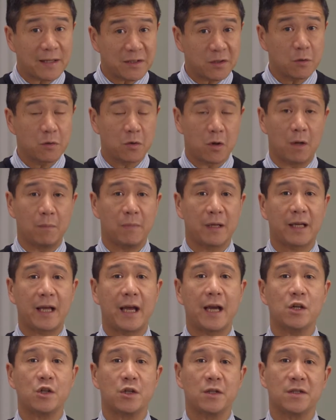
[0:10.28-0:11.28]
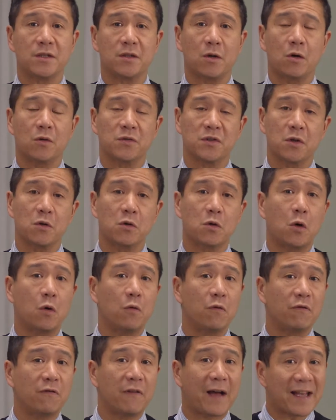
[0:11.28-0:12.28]
vessel complications or
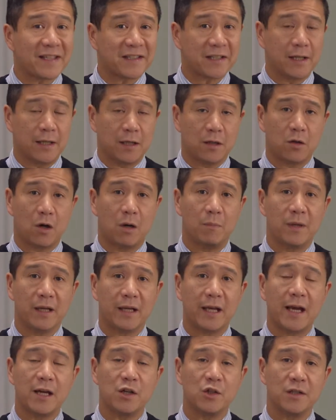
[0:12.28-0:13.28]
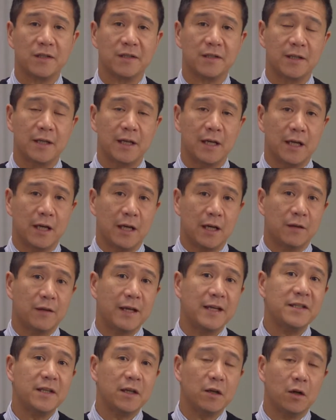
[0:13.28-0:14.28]
so-called vascular complications.
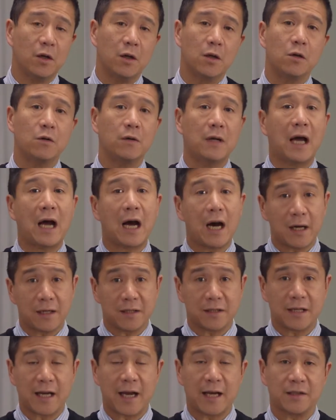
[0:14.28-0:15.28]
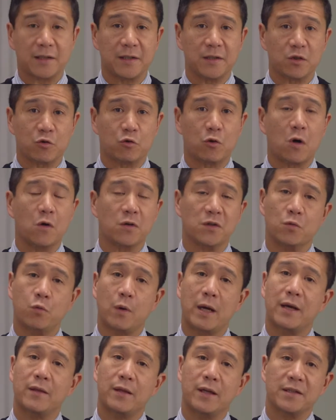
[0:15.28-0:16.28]
These include heart attacks and strokes
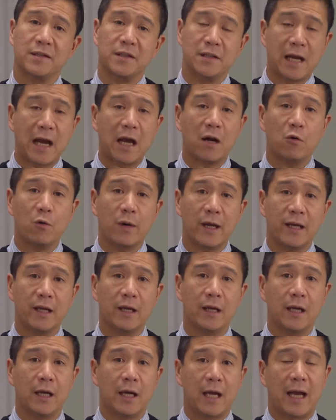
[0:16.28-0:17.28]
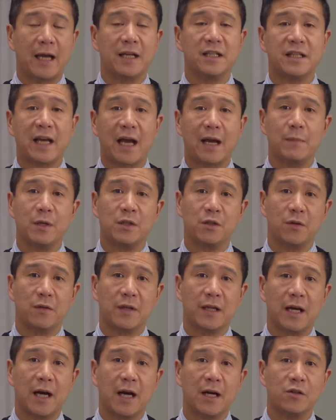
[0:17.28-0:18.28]
where there's narrowing and damage to
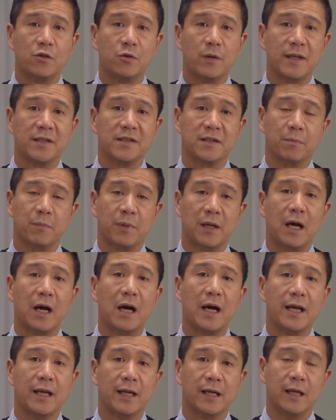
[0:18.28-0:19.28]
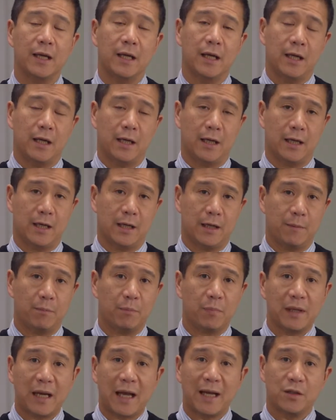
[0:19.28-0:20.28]
the arteries supplying
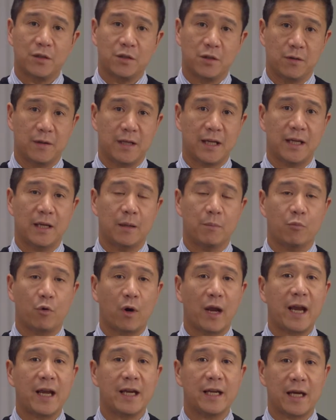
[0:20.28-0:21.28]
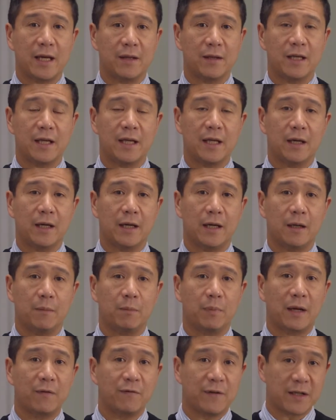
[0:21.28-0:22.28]
blood to the brain and the
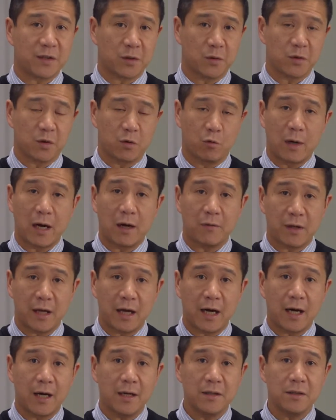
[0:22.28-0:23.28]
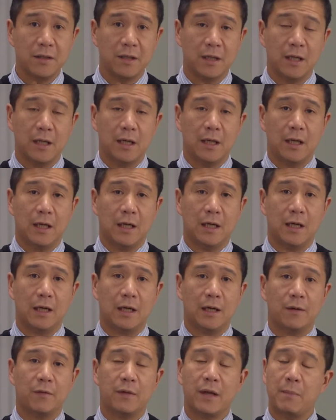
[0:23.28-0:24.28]
blood vessels around the heart.
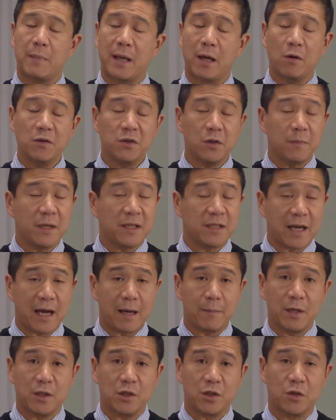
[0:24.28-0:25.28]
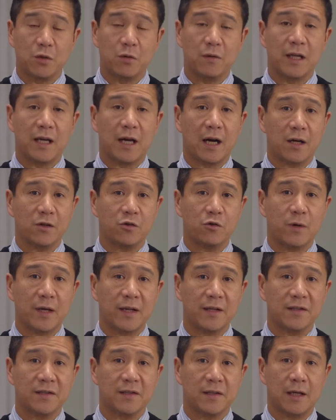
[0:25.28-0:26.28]
There may also be damage to the
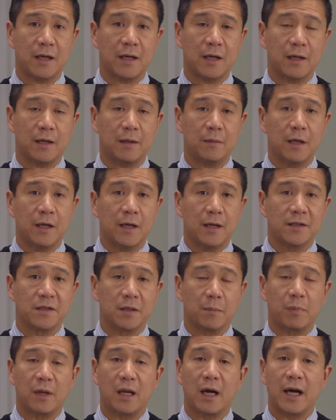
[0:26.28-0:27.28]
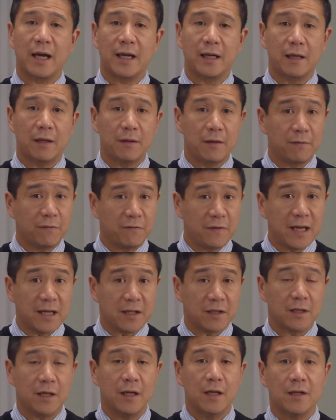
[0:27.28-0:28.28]
arteries supplying the
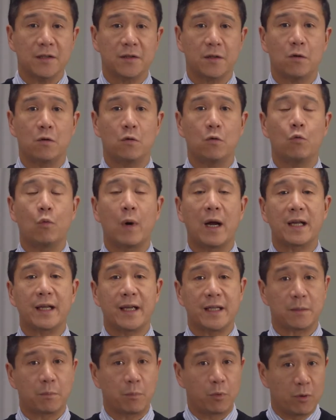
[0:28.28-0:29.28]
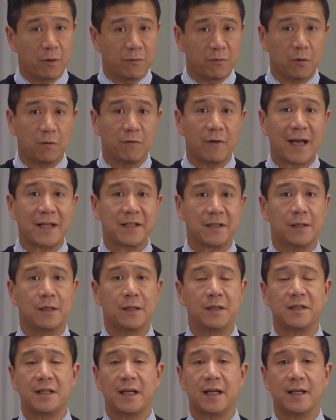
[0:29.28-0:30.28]
feet. So one gets peripheral
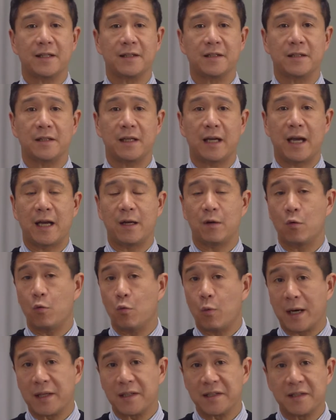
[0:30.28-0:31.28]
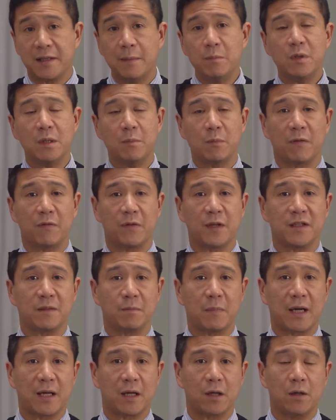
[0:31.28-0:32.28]
vascular disease, and one symptom of
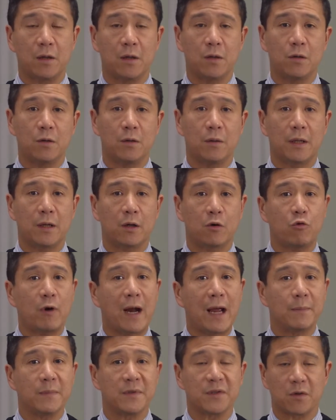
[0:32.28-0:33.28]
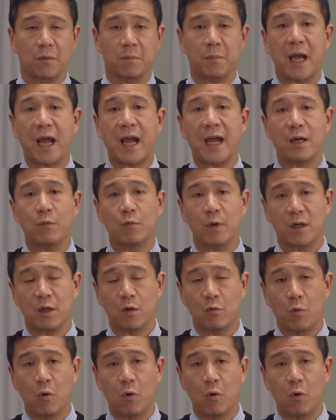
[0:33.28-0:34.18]
this might include cramps or pain when you